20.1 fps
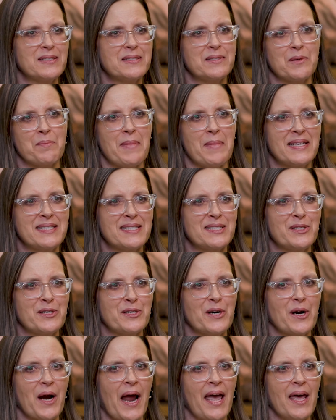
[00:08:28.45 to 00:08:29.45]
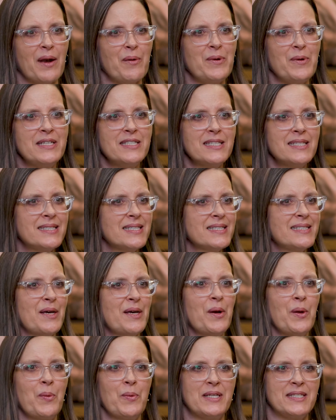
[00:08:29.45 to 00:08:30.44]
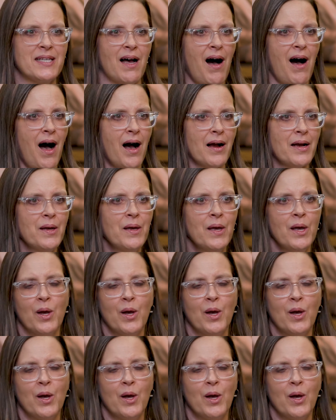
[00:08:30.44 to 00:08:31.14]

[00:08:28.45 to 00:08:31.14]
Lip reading: semester, and we just sit down and we talk.